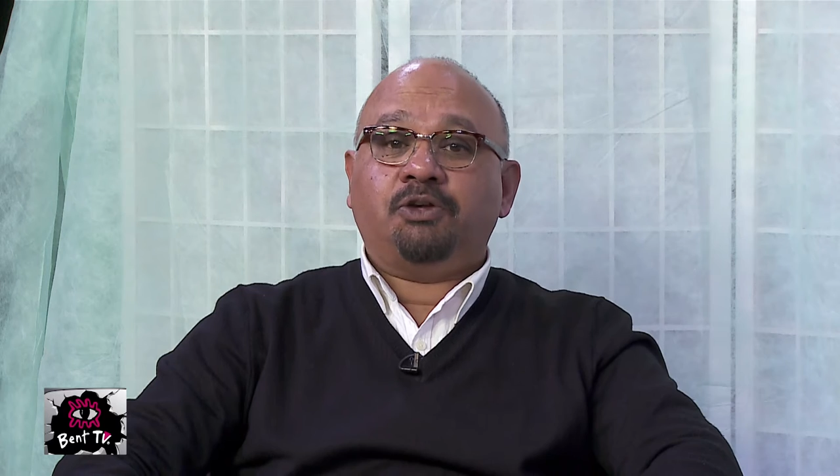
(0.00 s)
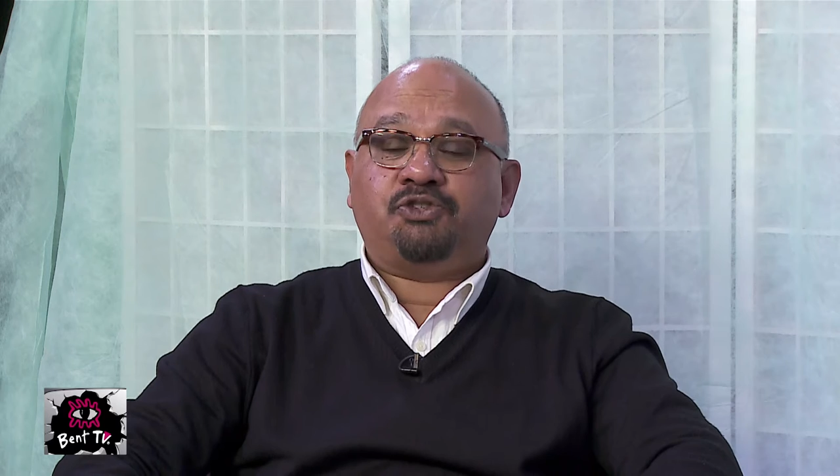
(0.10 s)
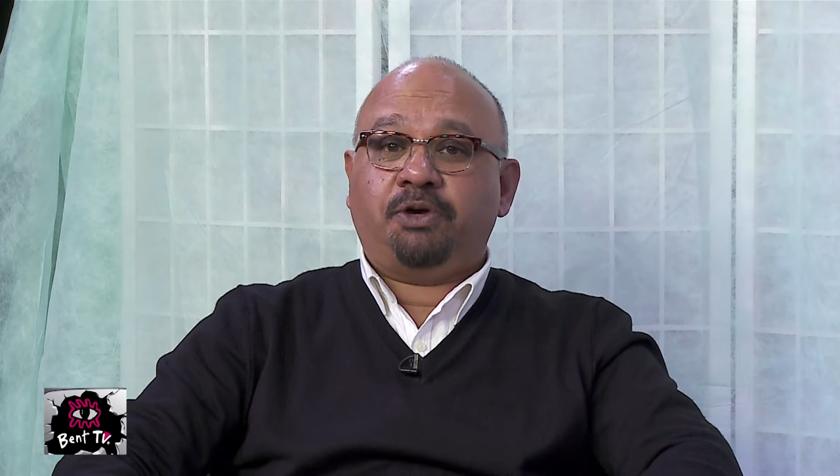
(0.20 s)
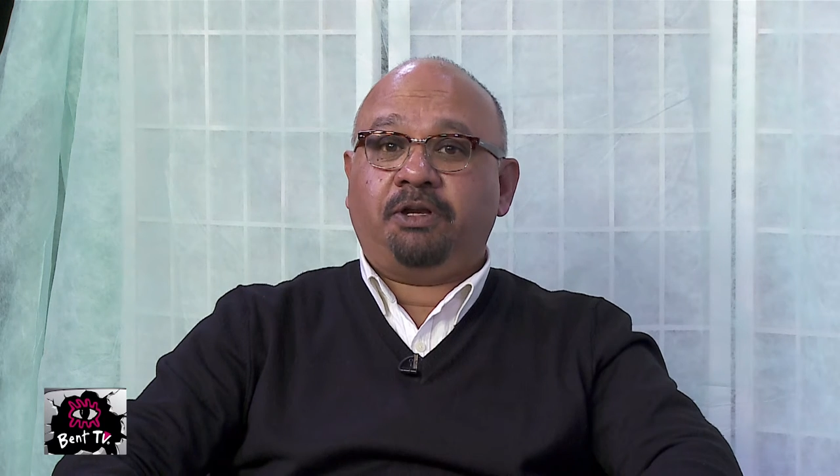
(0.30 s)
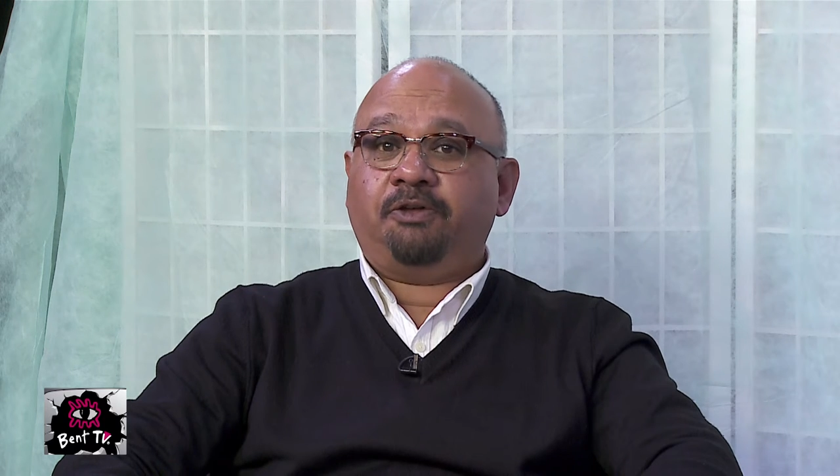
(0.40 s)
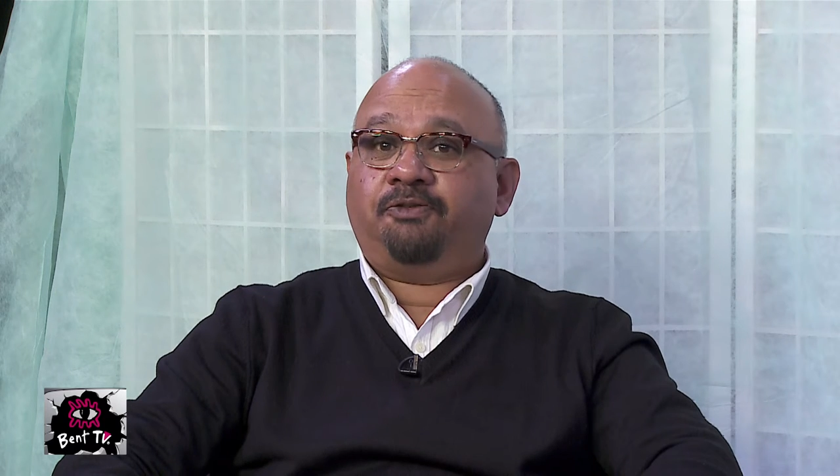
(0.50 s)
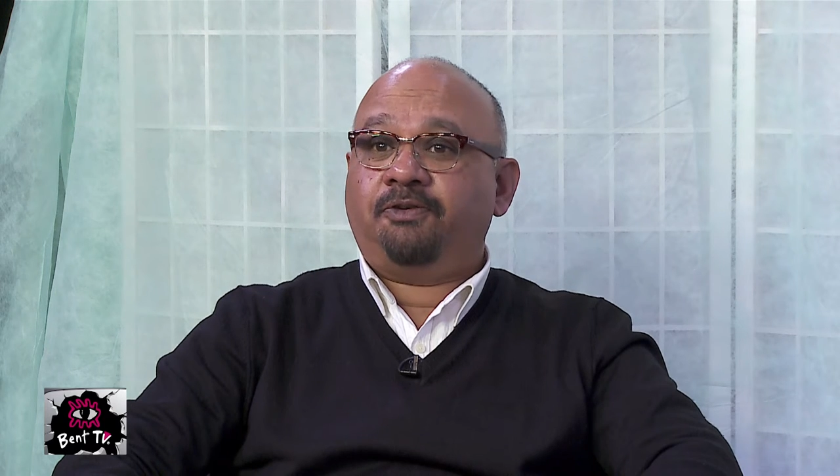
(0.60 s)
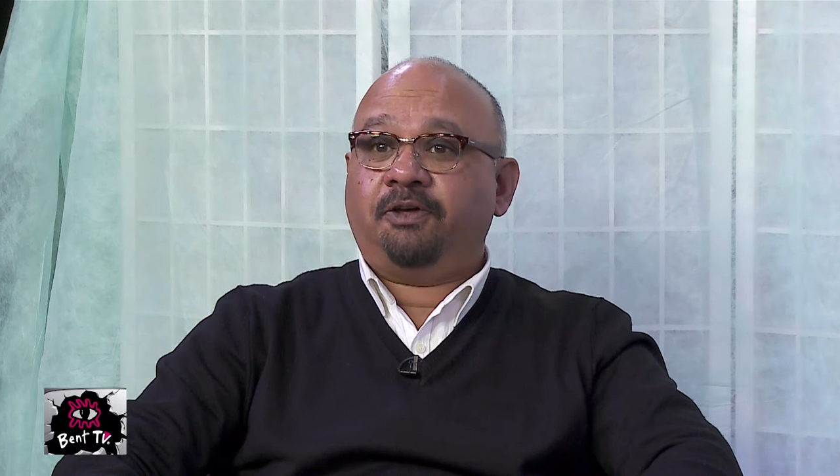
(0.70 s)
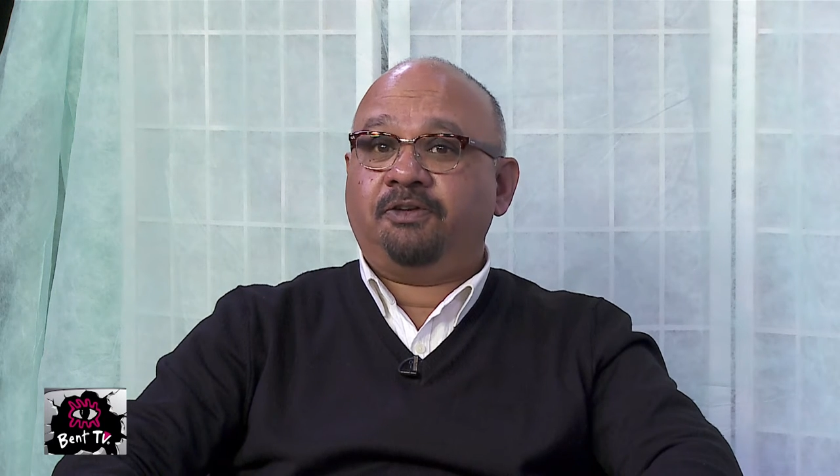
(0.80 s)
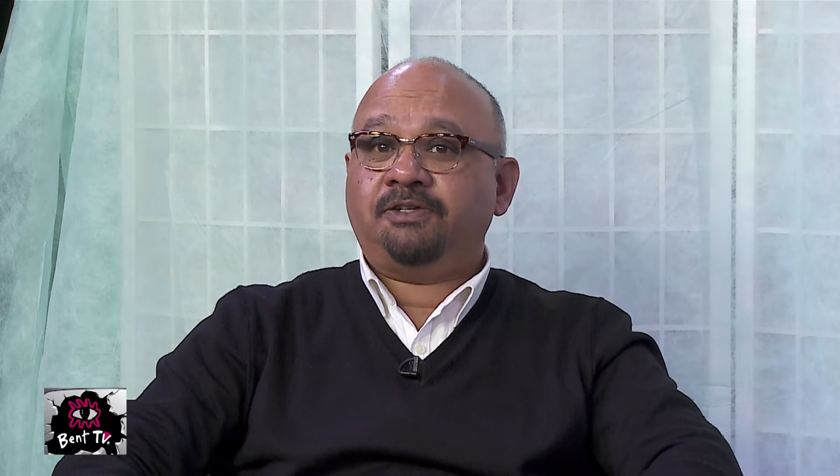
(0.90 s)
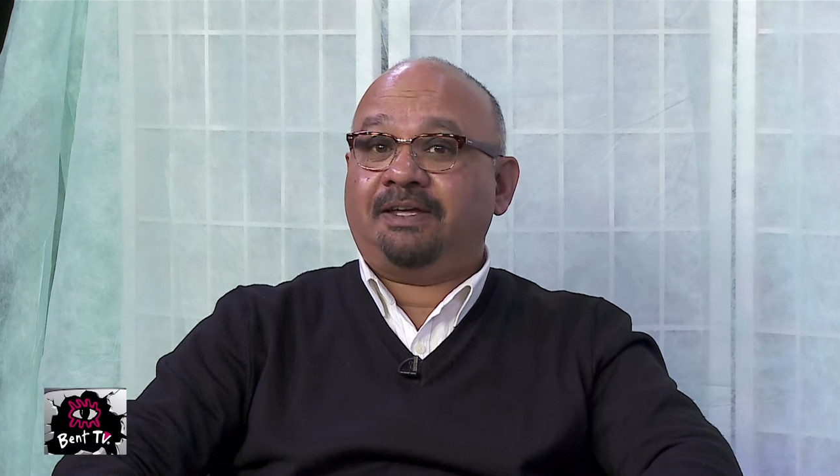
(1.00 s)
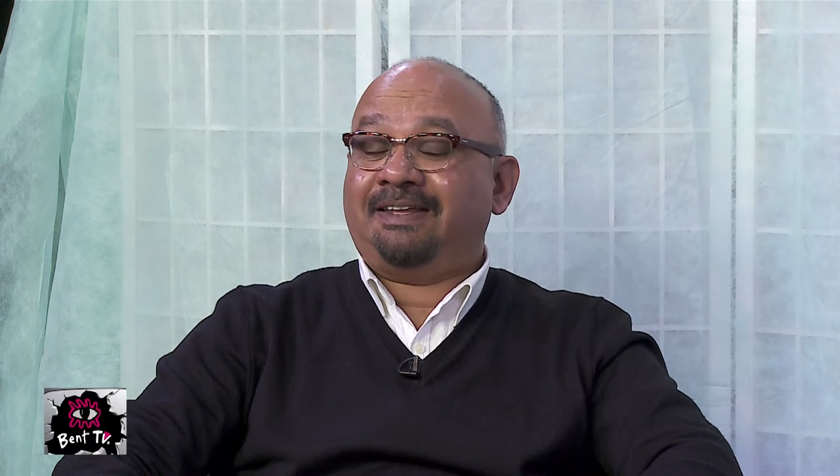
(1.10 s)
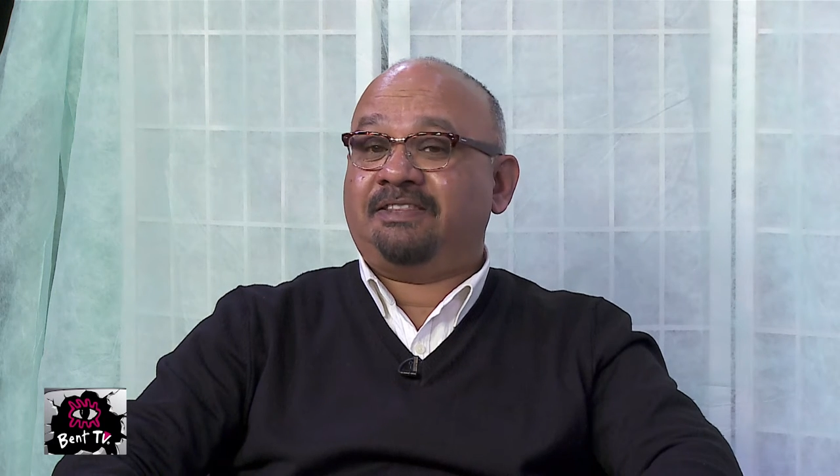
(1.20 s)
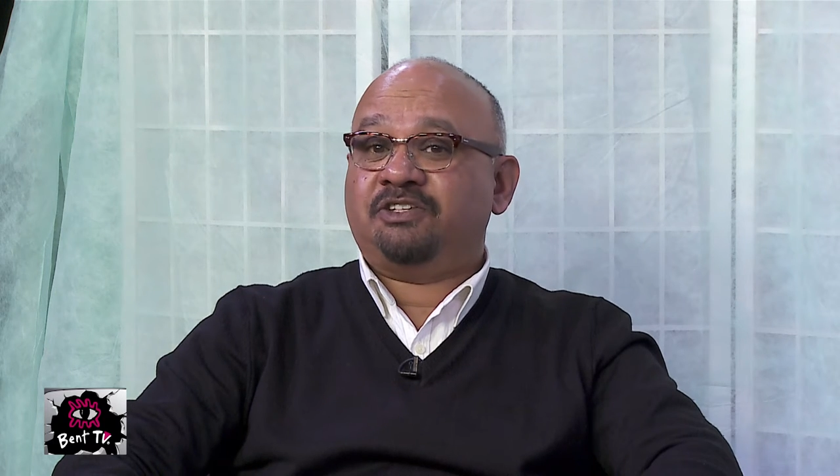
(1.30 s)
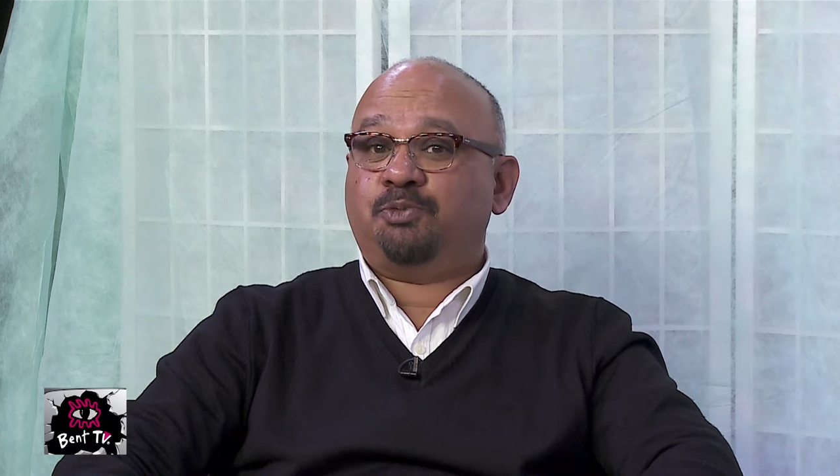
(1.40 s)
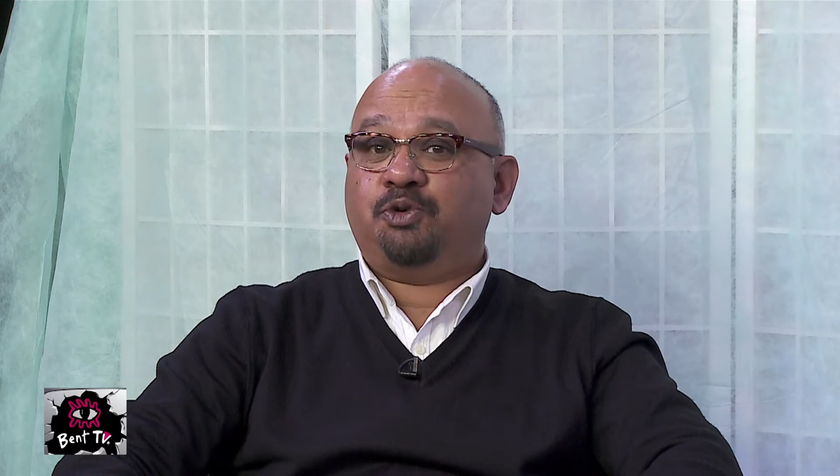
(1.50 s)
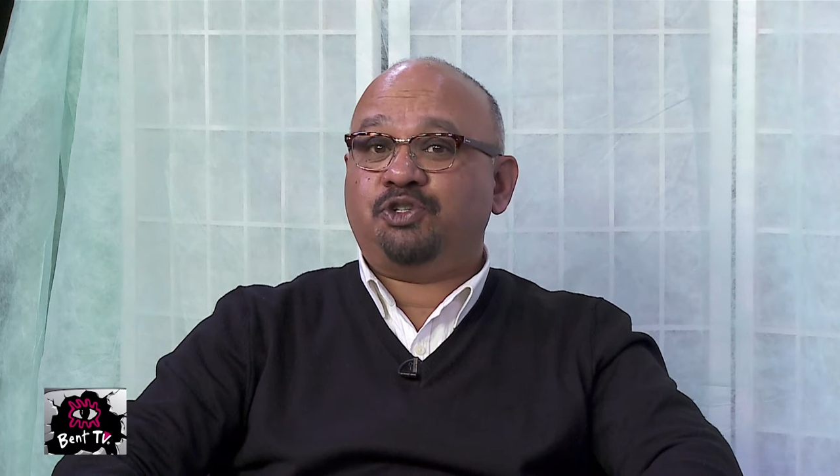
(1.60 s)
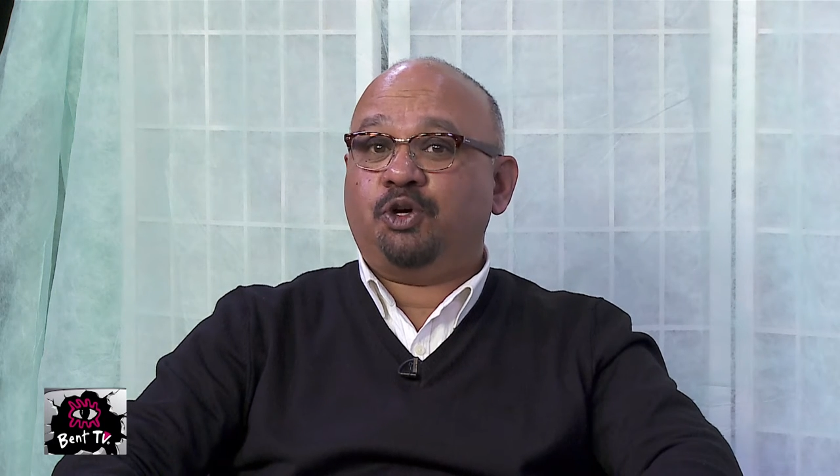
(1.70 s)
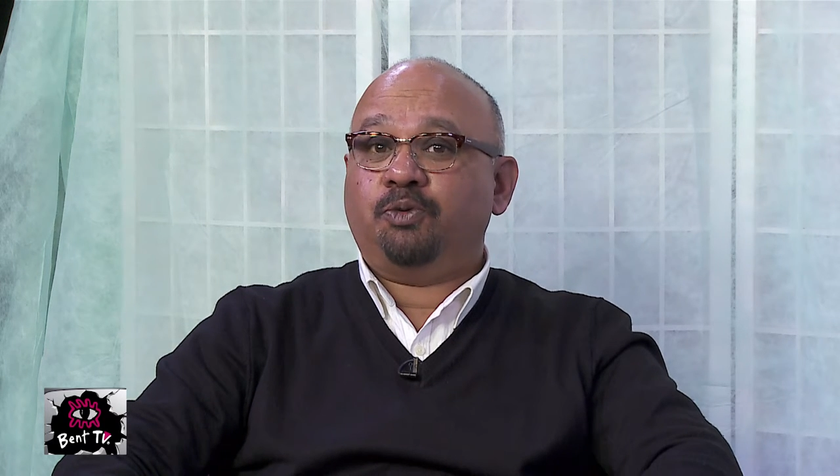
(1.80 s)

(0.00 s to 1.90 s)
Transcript: Australia's first and at this point